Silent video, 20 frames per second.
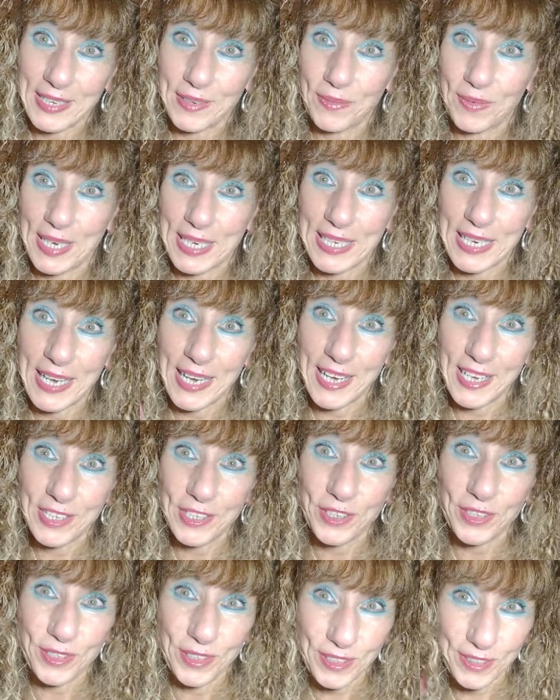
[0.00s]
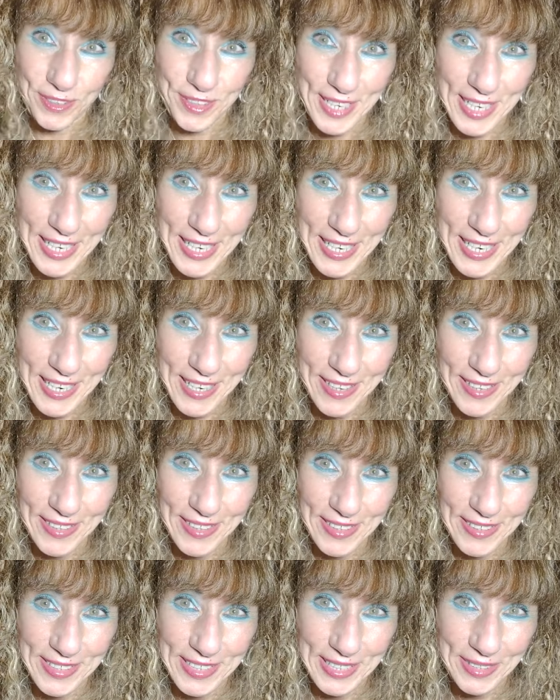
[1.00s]
went under the radar.
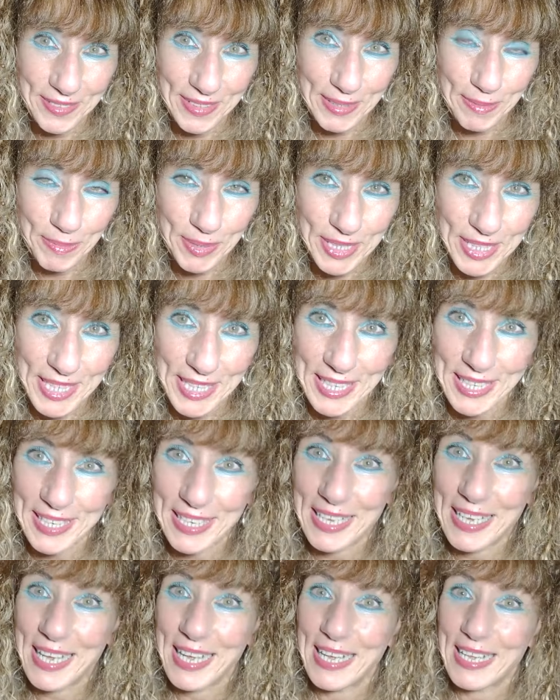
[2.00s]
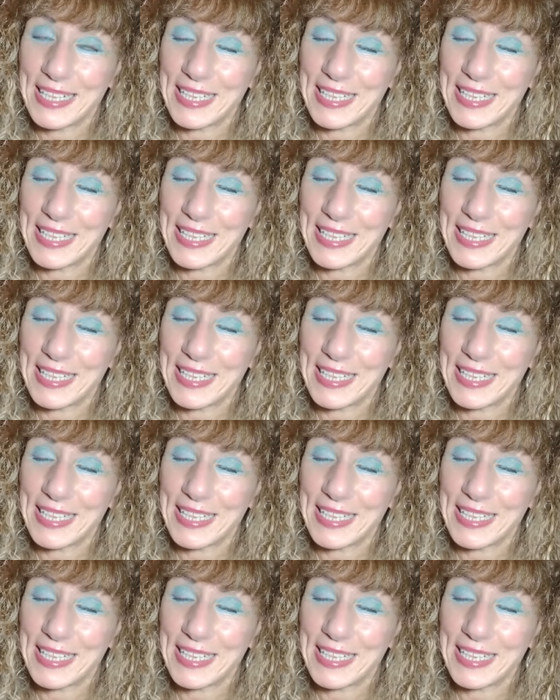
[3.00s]
You see what I'm saying?